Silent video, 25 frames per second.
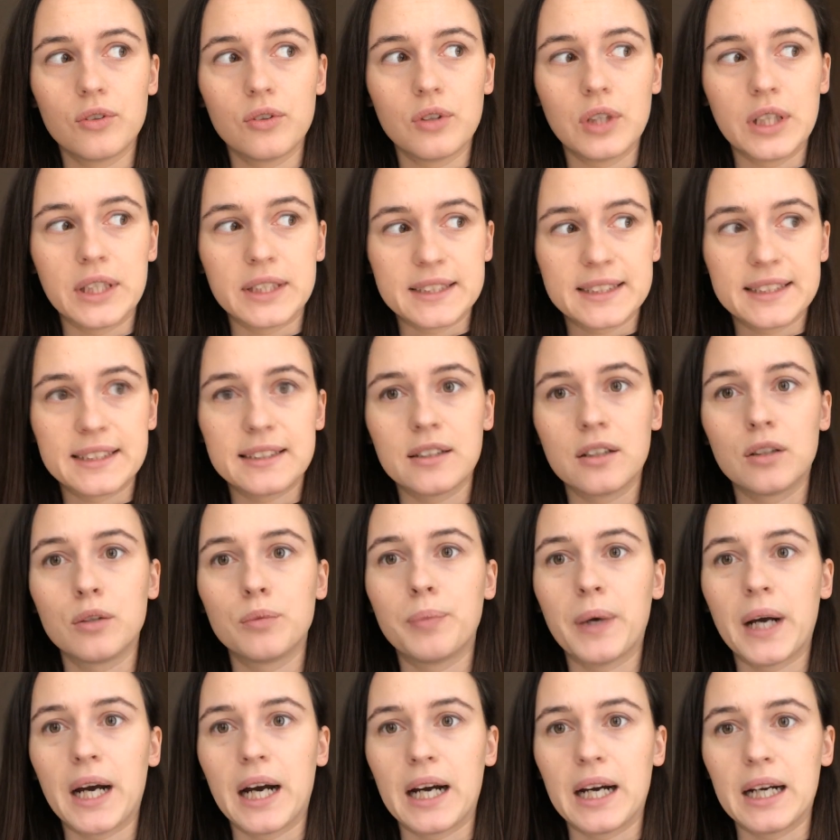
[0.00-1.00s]
it's still
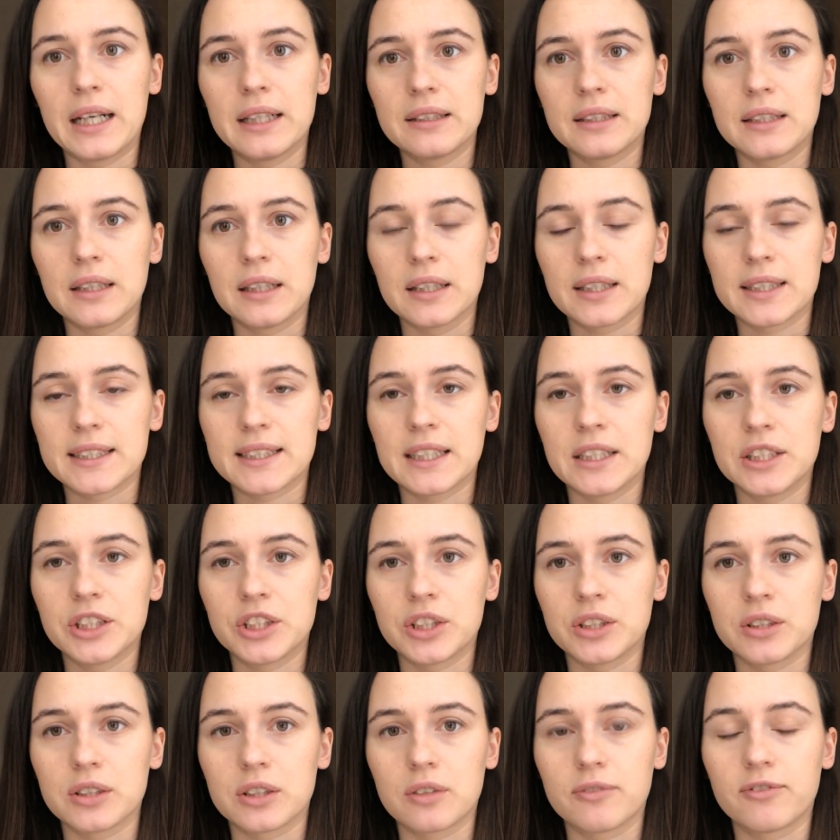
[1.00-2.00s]
bad, the
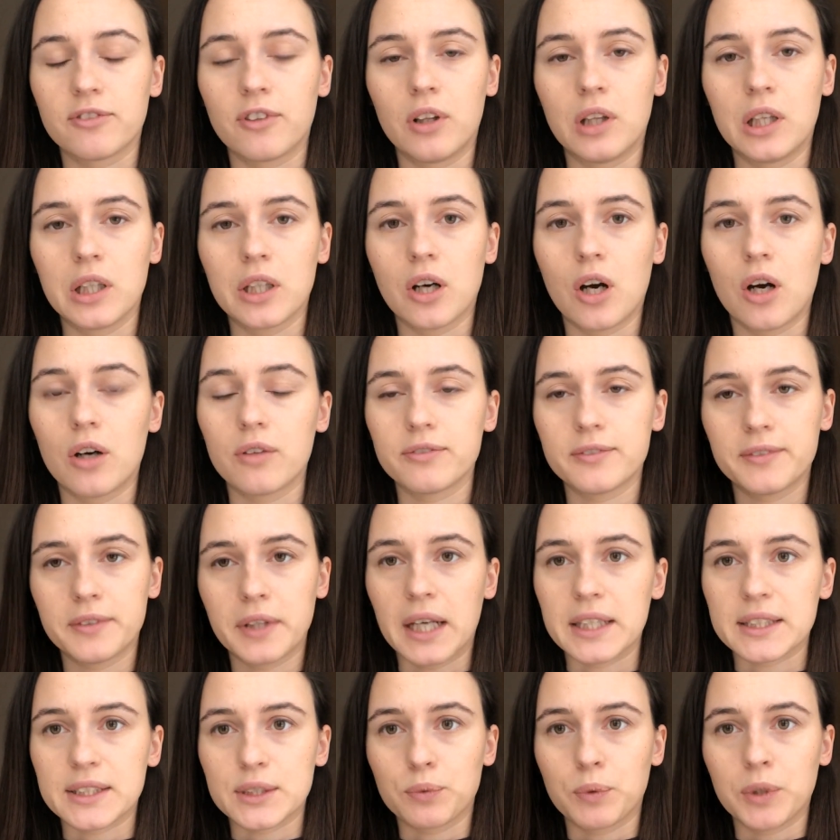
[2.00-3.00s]
extensions are falling off,
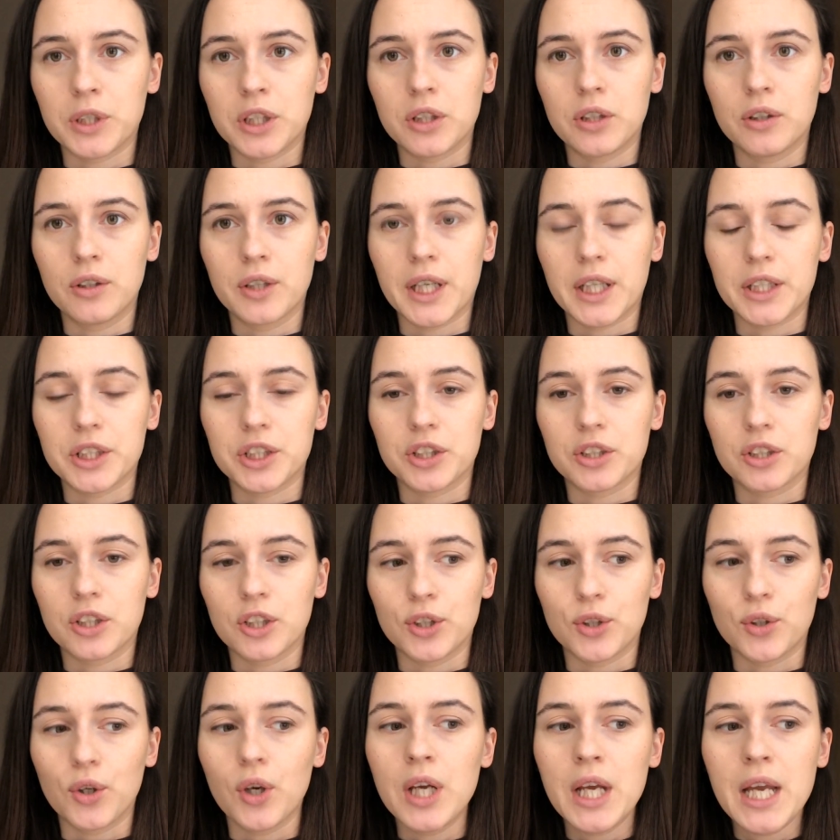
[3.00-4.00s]
that's when you look at your
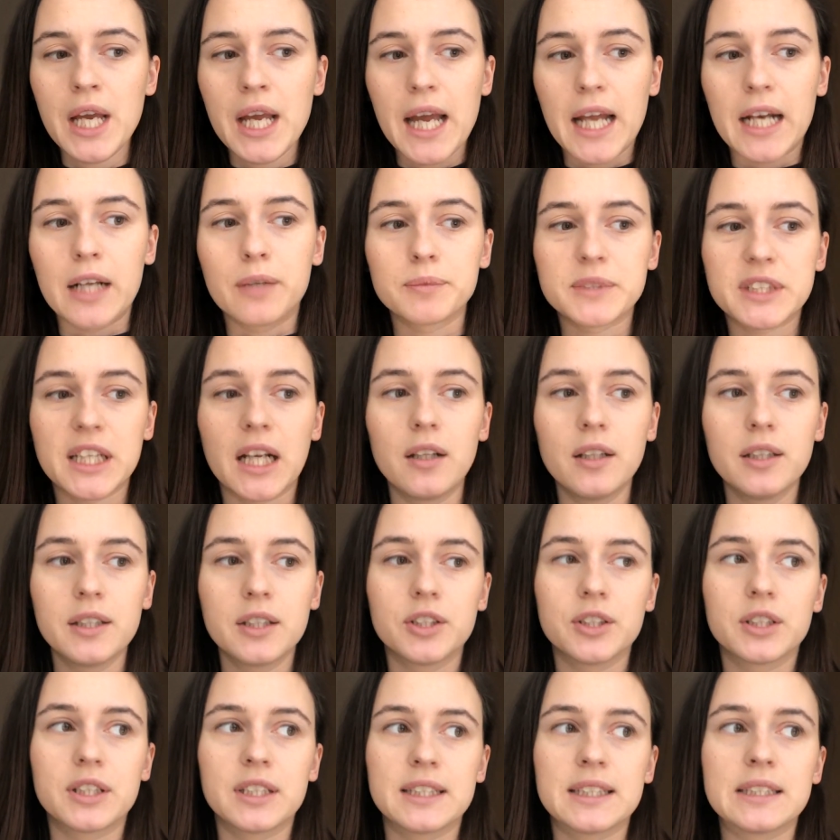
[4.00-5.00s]
glue. And I'm telling
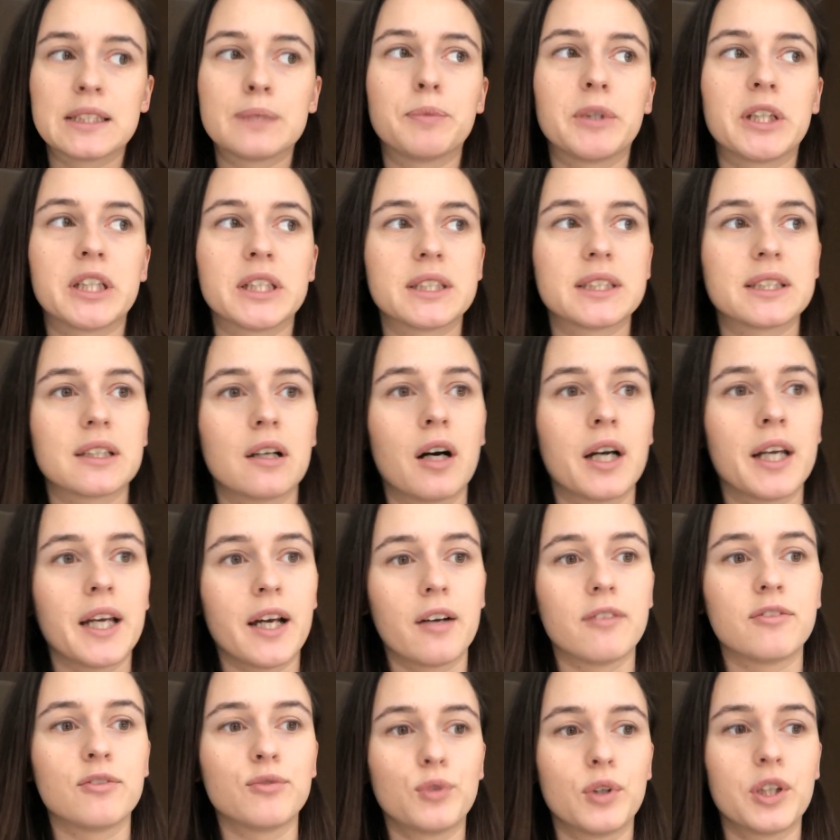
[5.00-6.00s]
you this because I
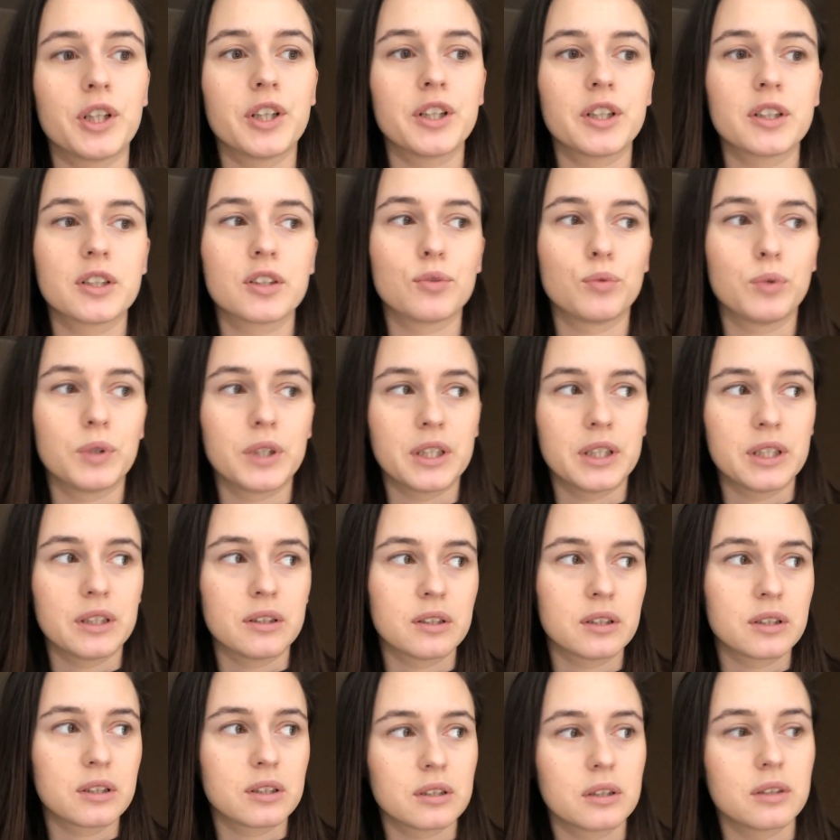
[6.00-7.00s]

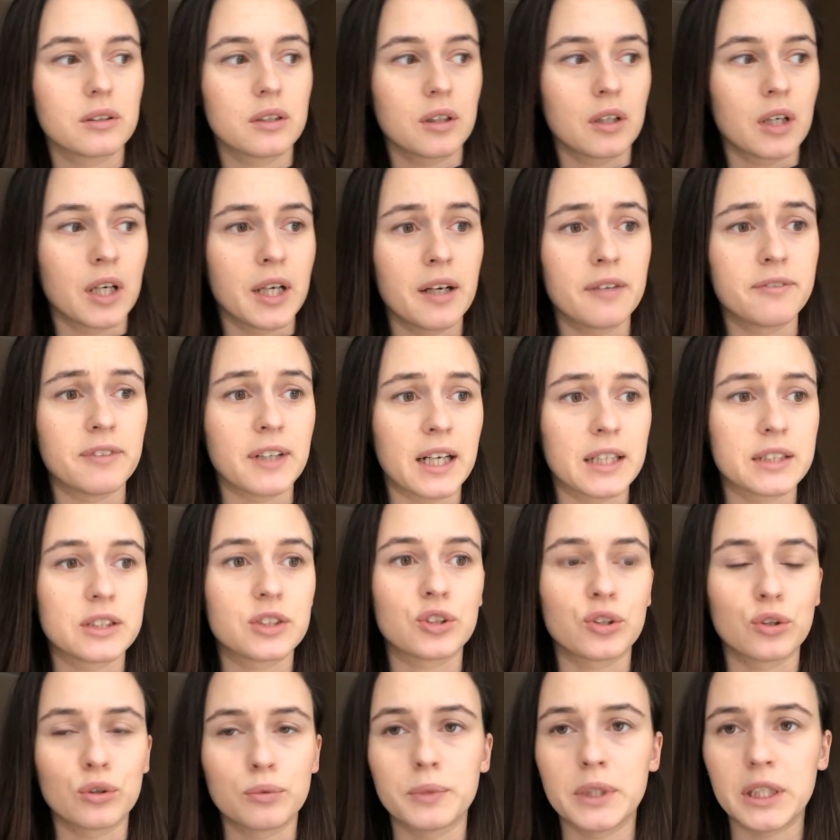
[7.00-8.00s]
have had
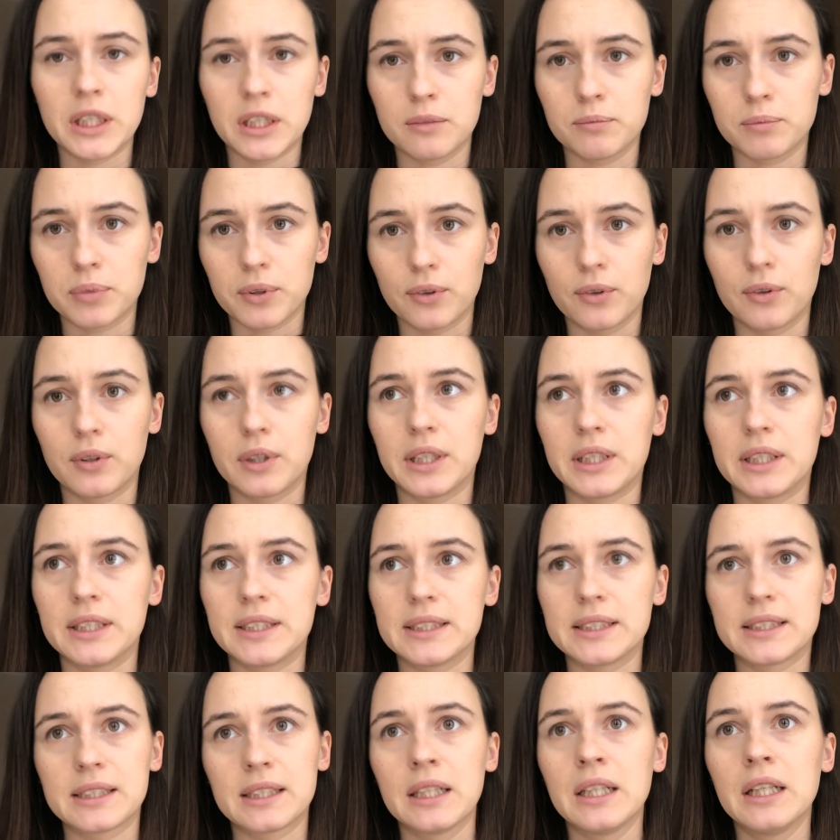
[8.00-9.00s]
so many
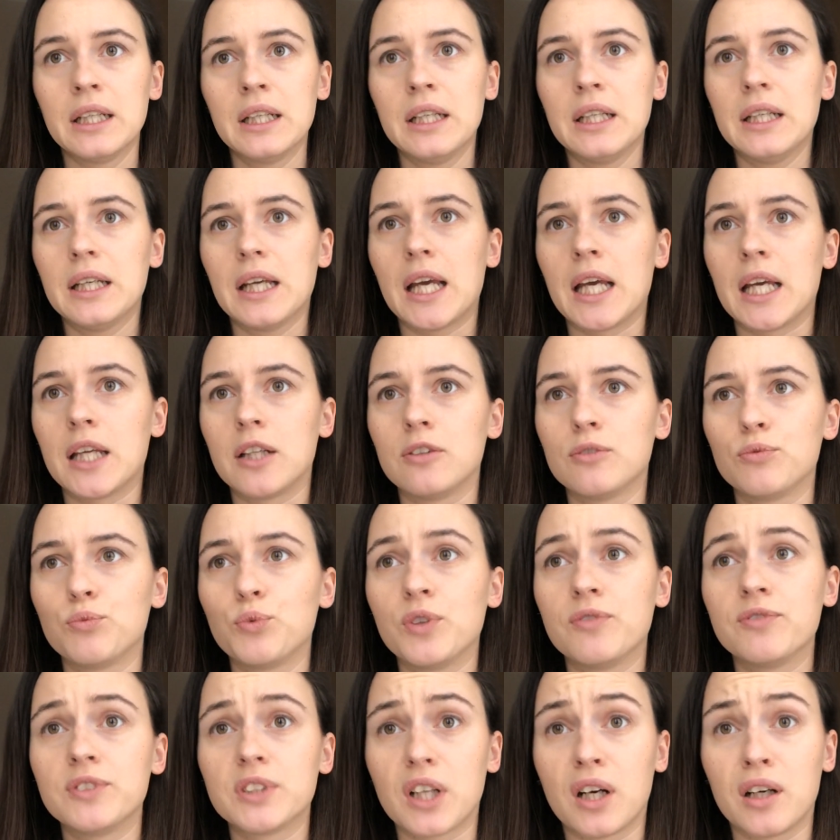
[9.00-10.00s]
employees, and
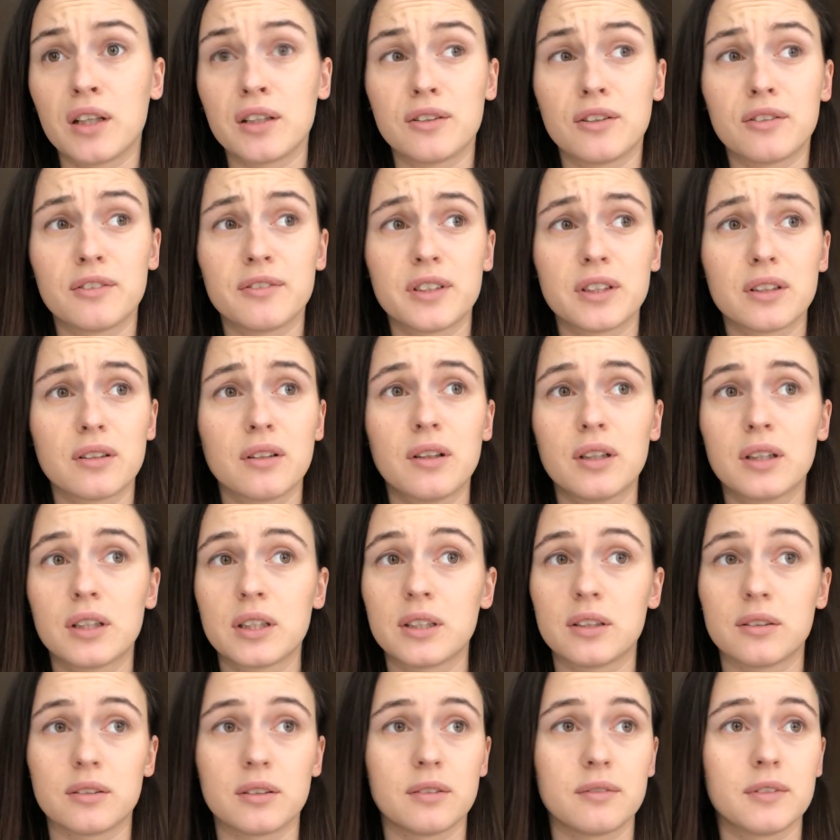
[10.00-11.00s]
we've done over,
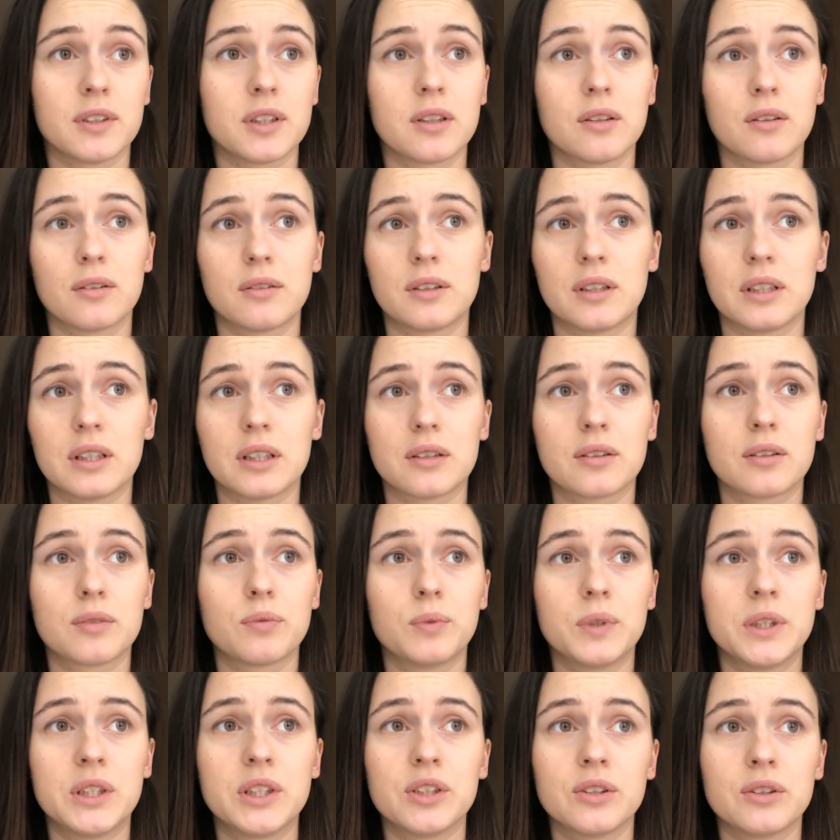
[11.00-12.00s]
I don't even know, like
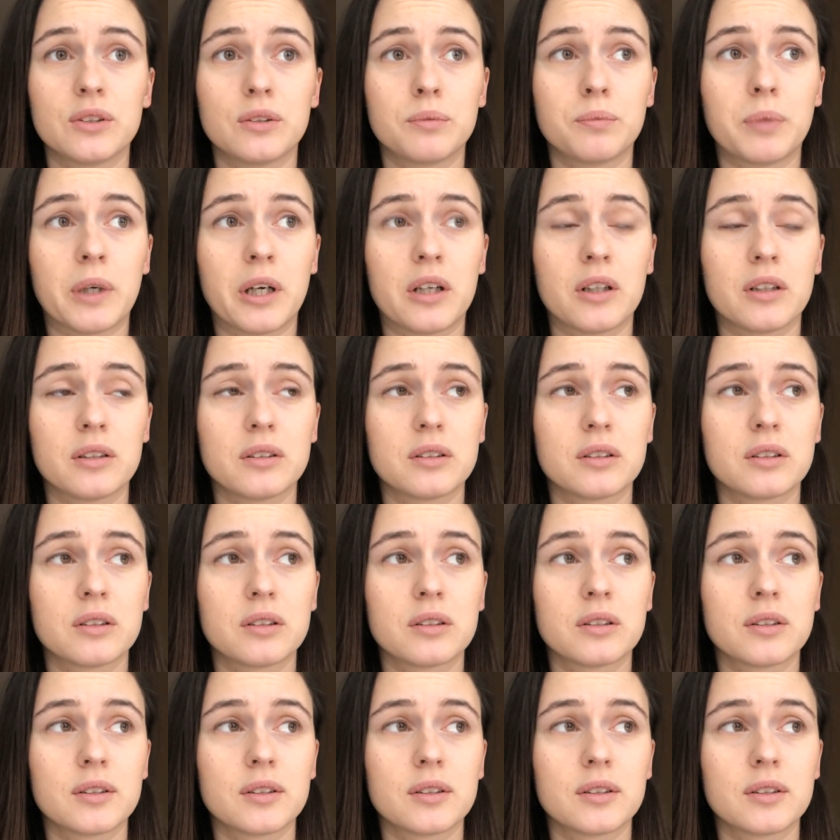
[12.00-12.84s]
we do about,